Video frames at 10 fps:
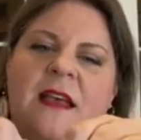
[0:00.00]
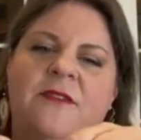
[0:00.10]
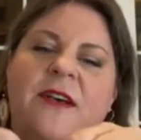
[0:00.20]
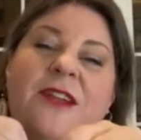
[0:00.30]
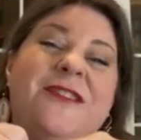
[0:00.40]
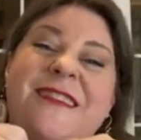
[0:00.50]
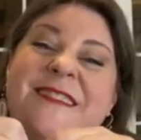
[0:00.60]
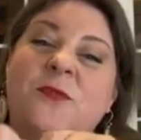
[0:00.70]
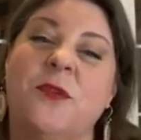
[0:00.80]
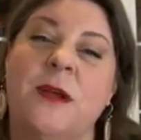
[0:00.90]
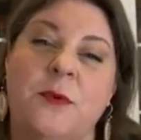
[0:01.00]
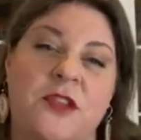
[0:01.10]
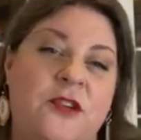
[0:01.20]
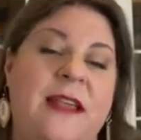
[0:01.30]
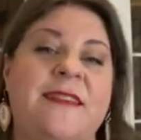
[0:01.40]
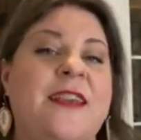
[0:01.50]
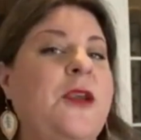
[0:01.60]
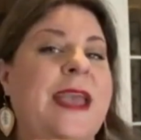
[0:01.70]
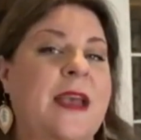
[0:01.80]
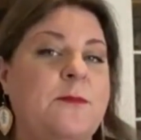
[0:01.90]
vinyl doesn't rip with your hands. Like
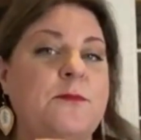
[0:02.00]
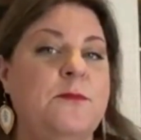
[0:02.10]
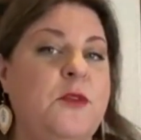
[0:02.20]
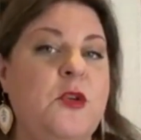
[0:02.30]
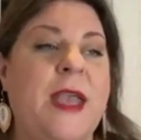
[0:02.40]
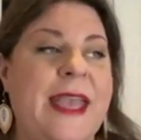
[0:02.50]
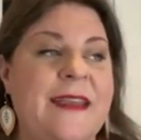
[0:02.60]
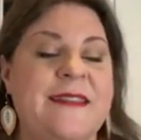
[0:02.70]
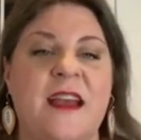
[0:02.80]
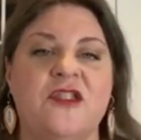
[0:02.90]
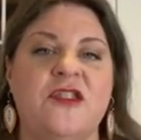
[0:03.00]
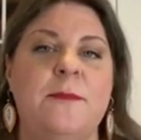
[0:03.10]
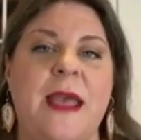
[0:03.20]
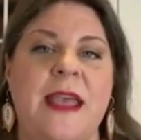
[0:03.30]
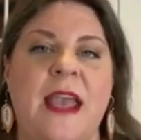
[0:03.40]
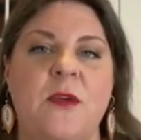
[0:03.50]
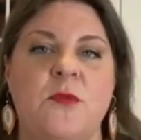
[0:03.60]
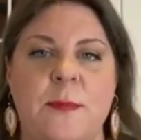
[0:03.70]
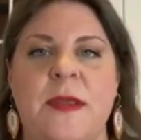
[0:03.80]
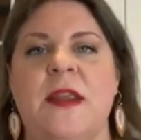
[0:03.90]
you can't actually make a
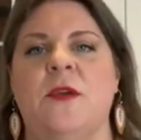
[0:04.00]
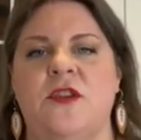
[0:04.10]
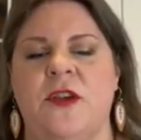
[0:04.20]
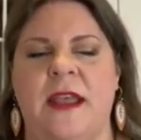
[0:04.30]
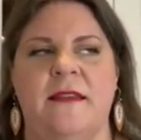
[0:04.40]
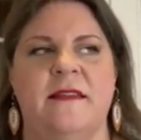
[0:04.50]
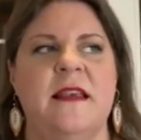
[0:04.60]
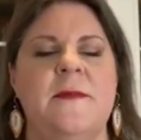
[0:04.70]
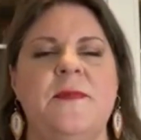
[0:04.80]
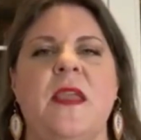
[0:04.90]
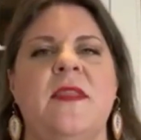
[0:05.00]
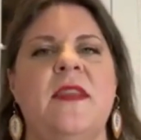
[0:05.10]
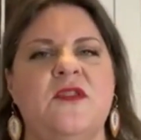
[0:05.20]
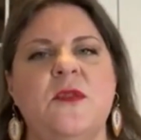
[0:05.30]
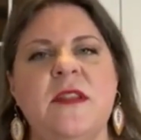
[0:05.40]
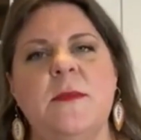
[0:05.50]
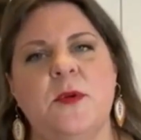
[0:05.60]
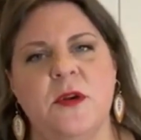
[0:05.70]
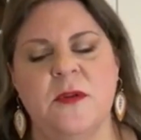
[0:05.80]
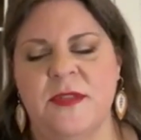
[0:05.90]
rip in it with your hands. That's really
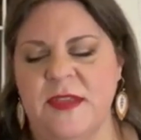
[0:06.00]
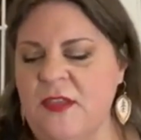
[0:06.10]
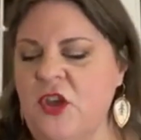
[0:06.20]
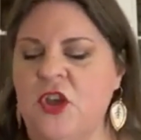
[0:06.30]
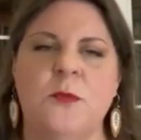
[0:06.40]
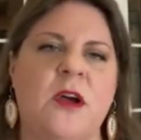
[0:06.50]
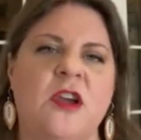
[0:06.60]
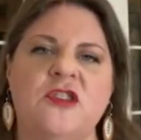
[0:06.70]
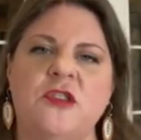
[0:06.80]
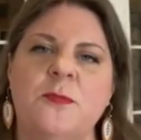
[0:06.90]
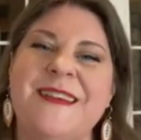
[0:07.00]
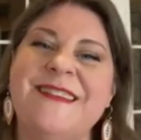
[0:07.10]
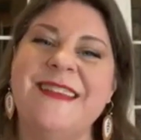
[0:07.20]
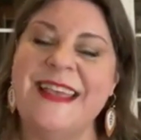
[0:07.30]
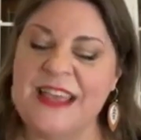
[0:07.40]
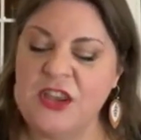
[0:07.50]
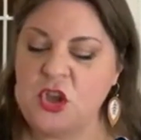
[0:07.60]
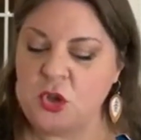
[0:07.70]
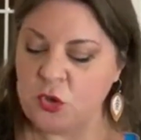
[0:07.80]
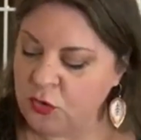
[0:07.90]
important within the hoop projects because they get
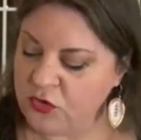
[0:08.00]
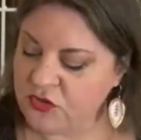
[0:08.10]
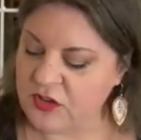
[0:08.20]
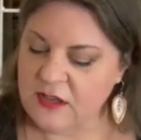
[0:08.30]
used